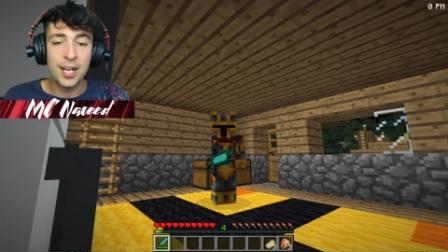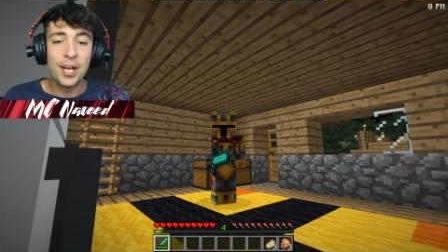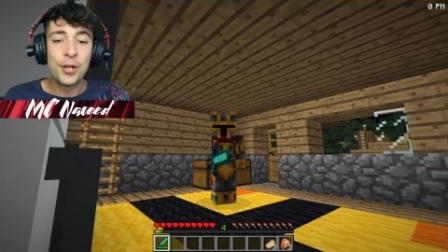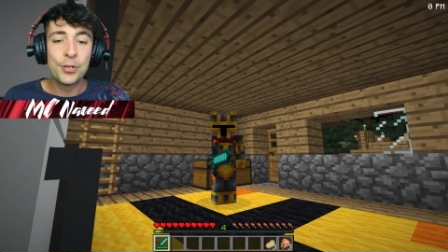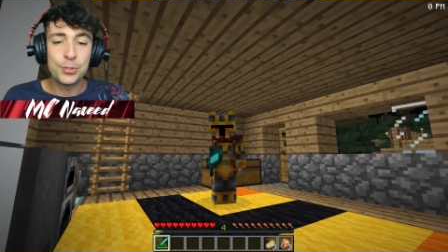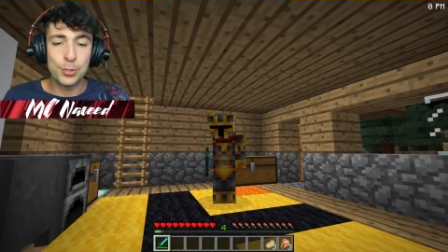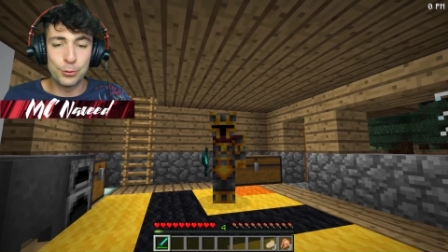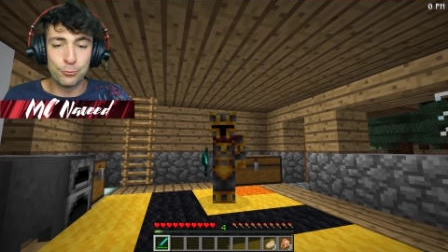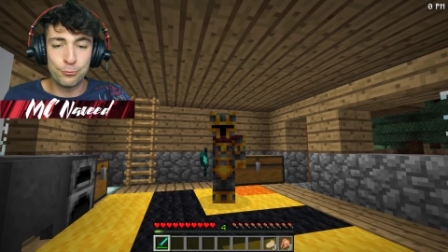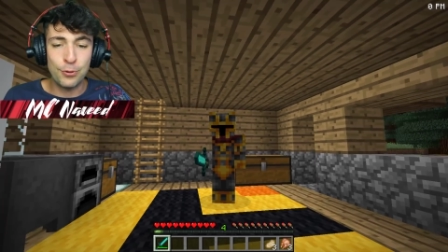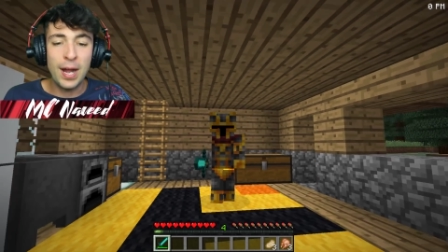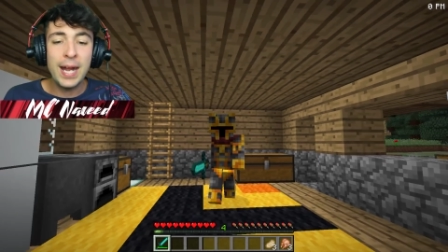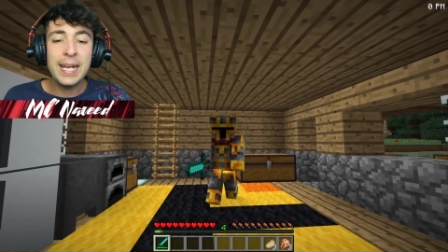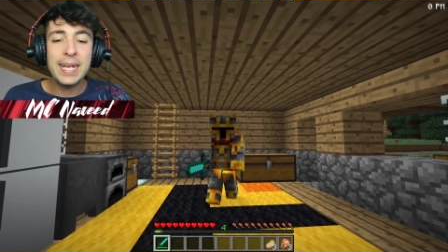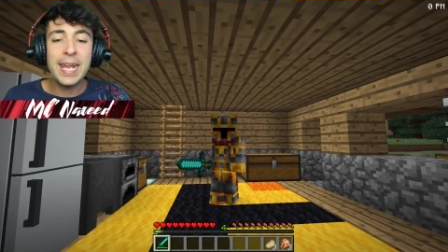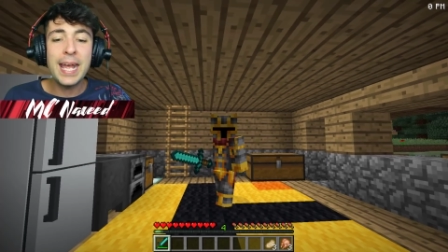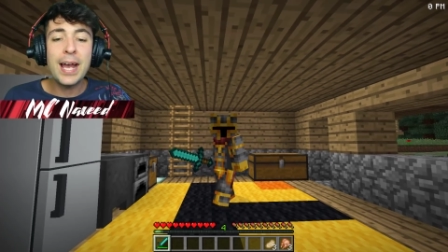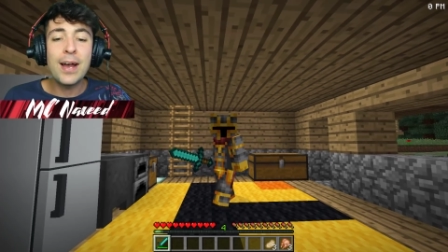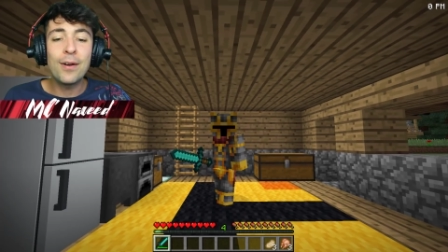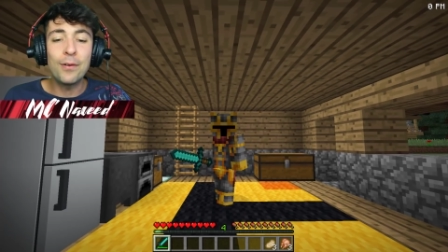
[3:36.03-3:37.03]
So right
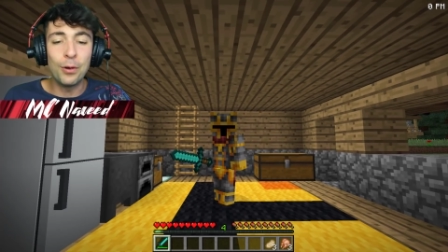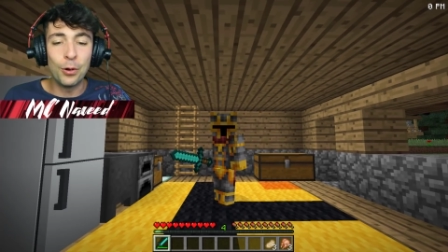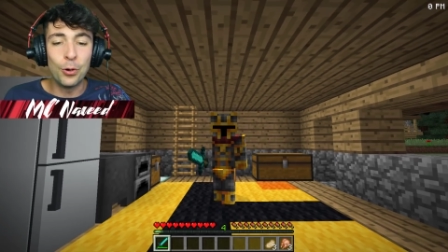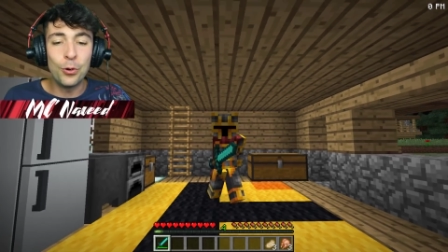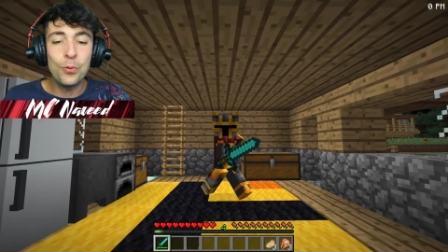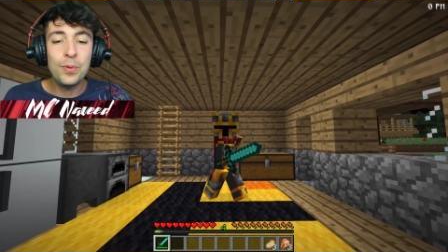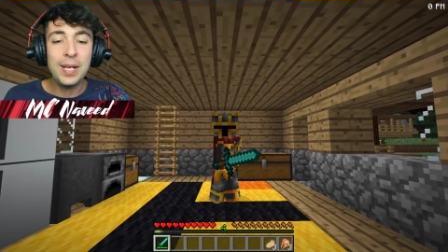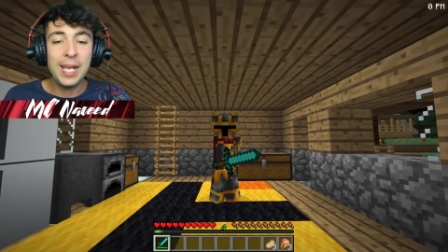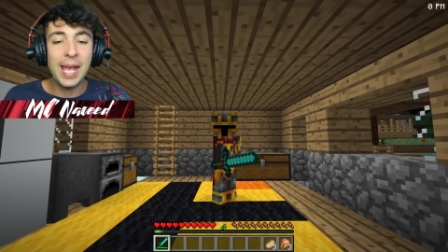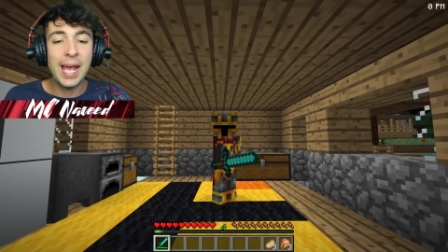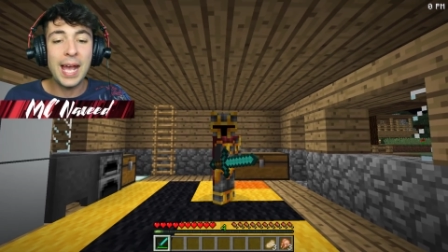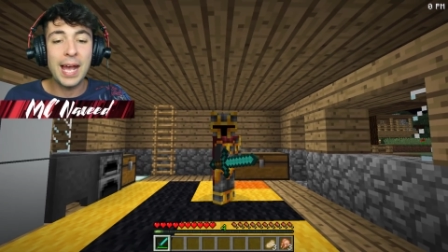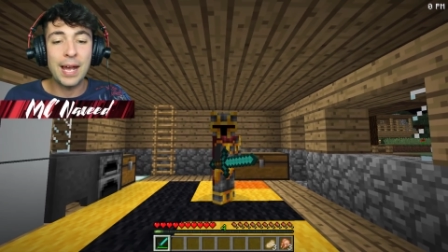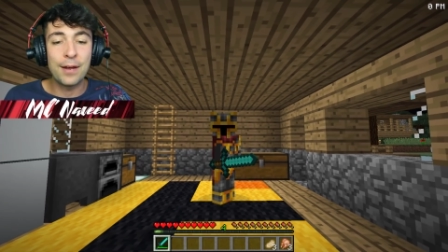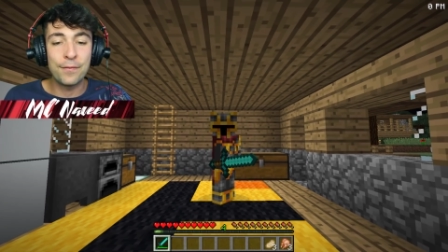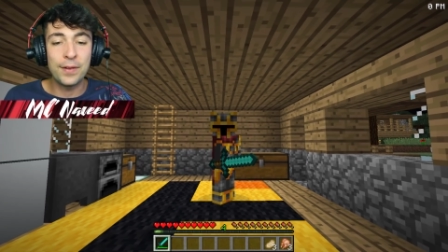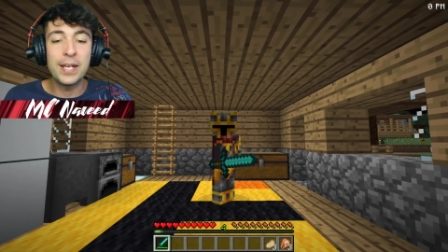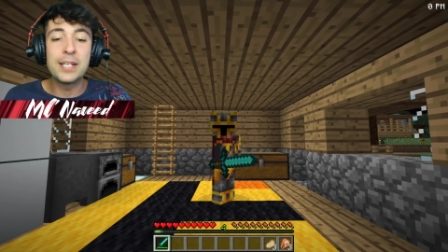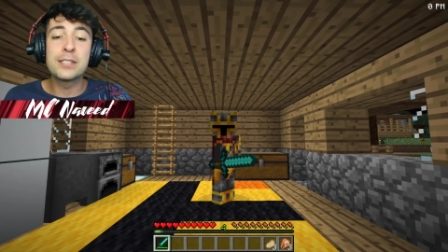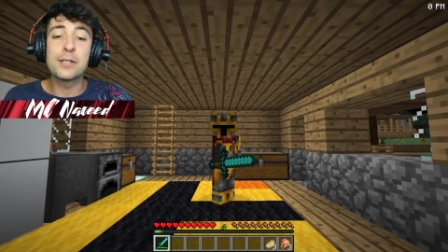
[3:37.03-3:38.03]
now, all we
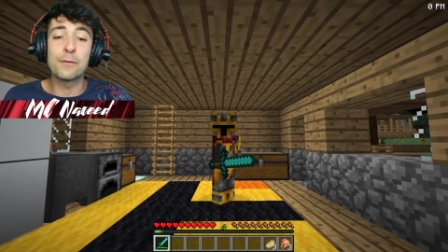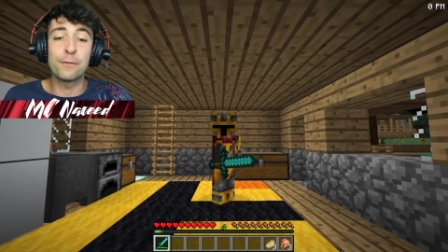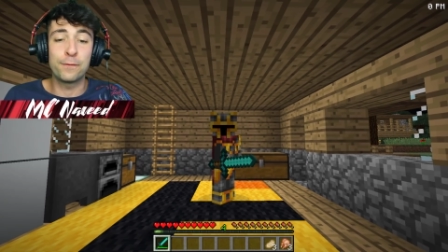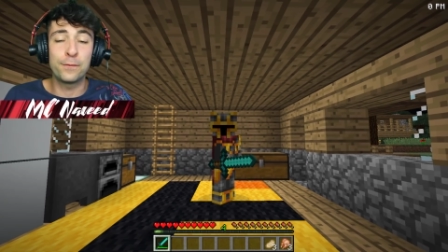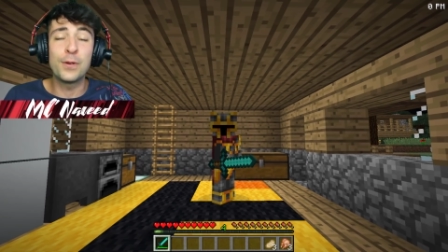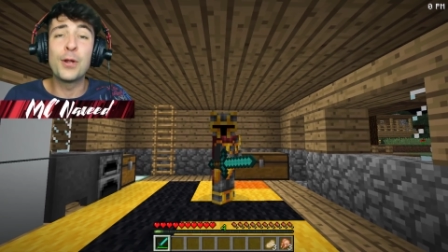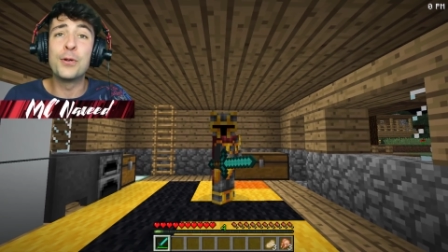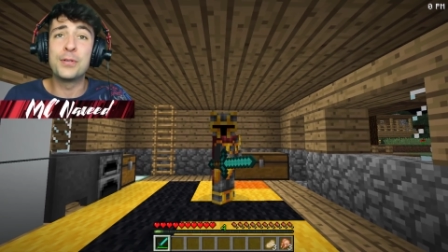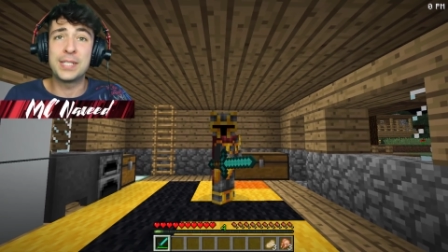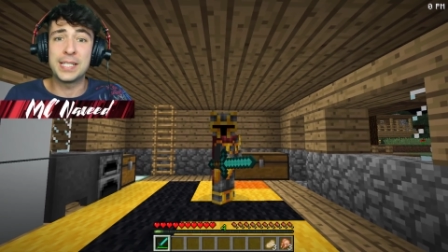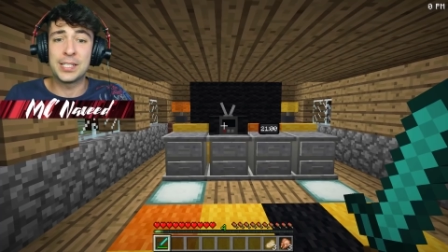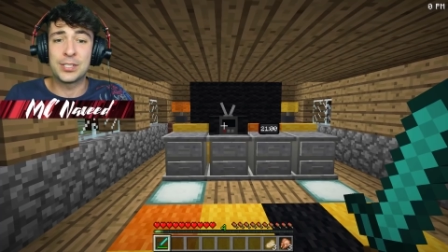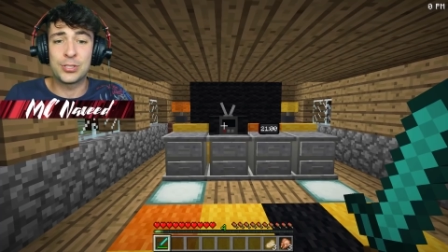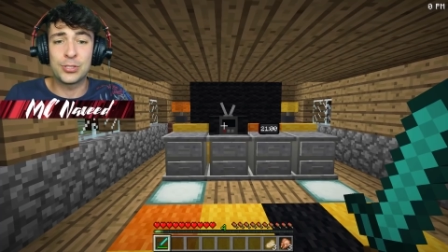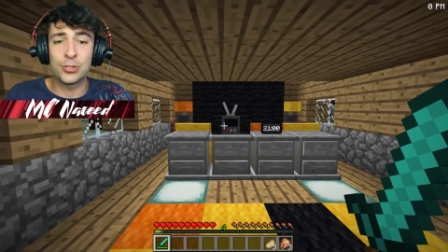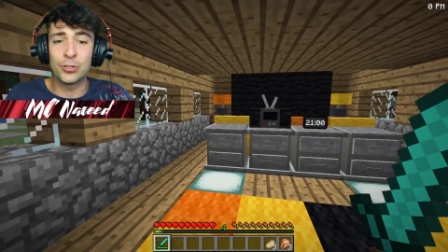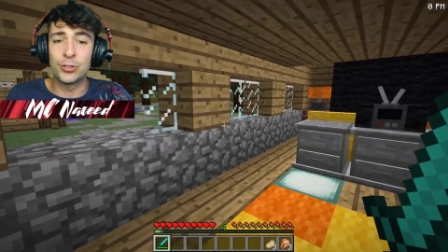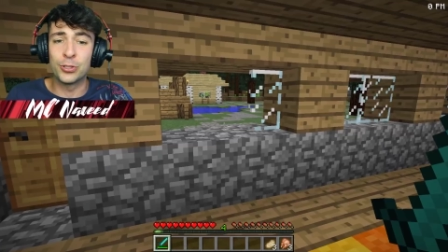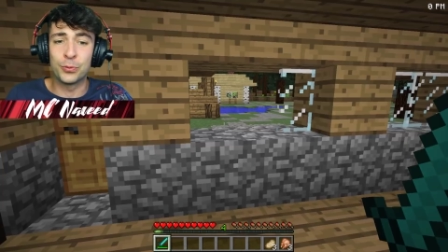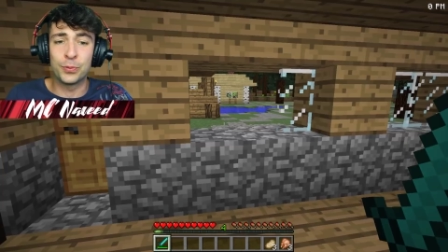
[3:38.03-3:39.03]
have is a floating
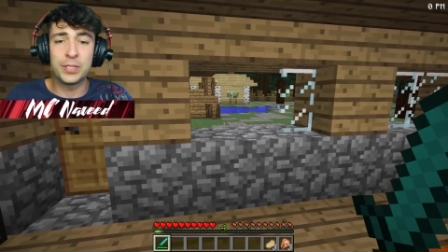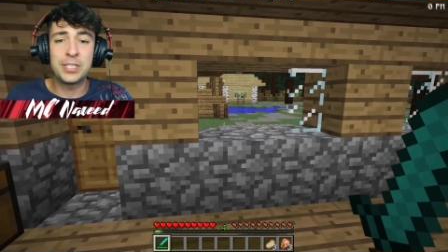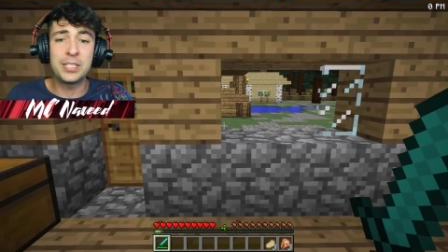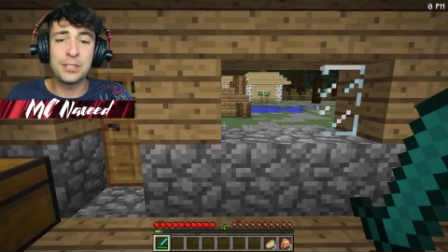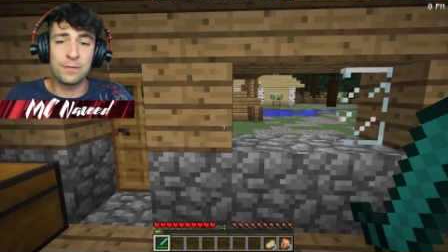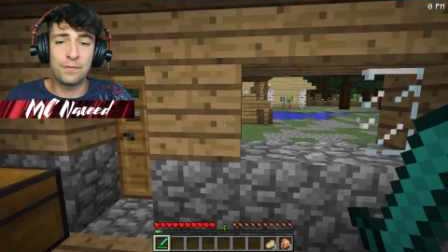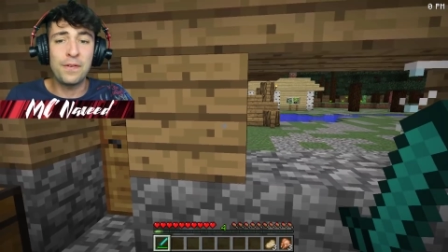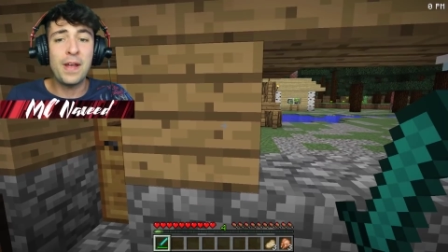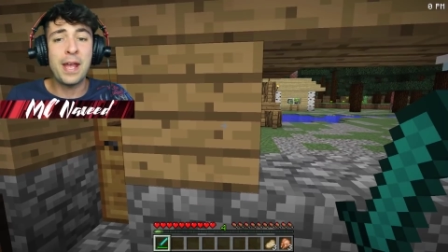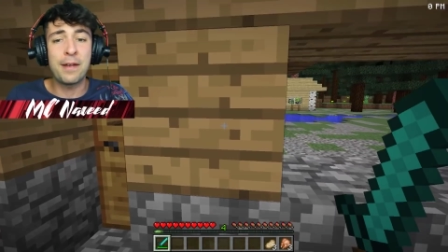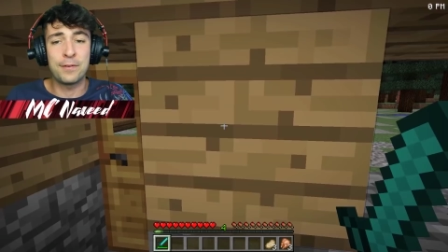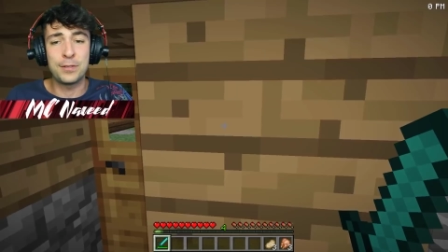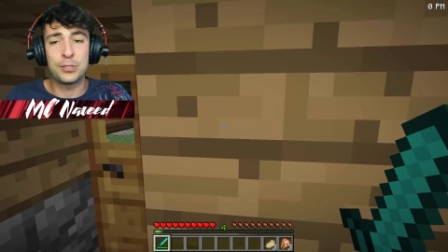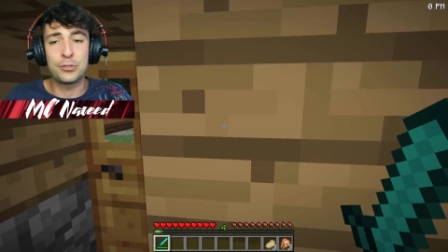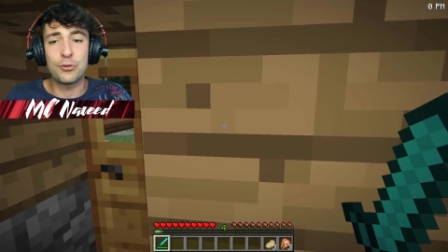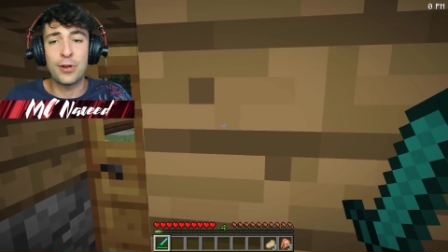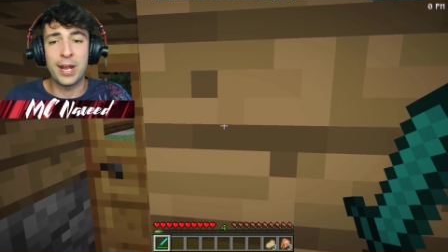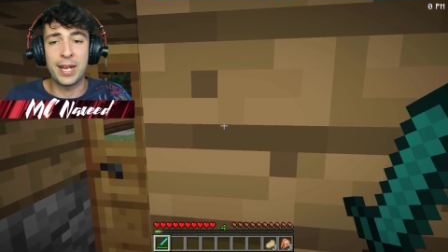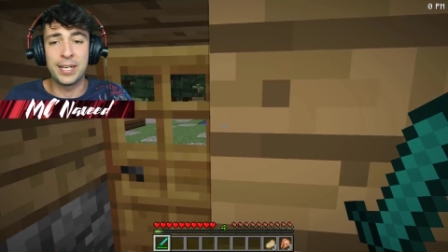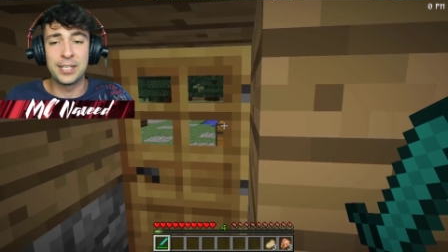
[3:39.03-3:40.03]
sword, which is very
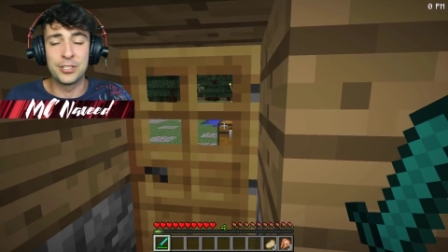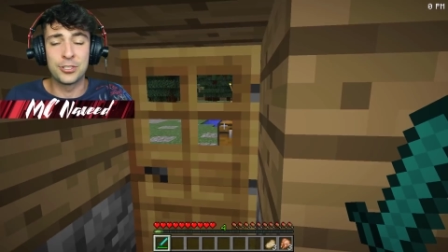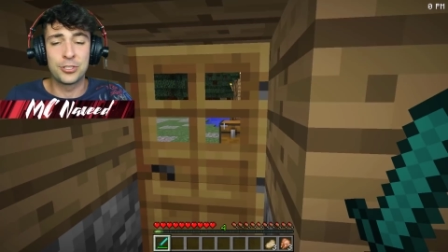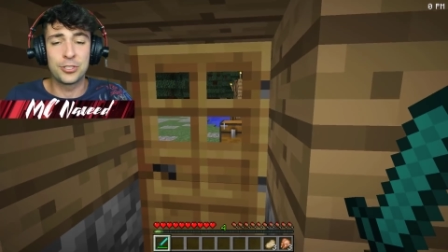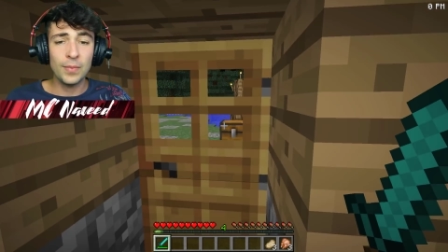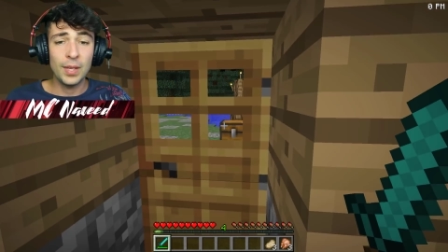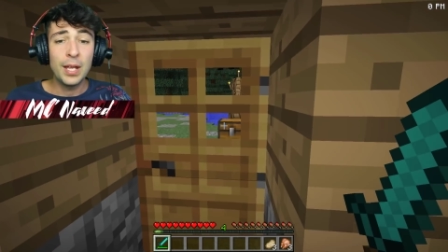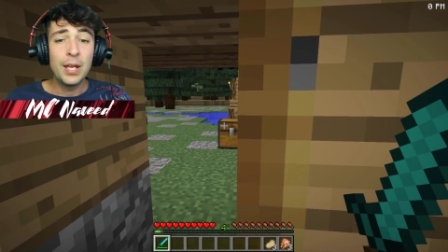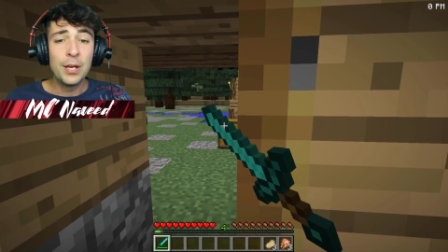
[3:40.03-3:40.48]
strange.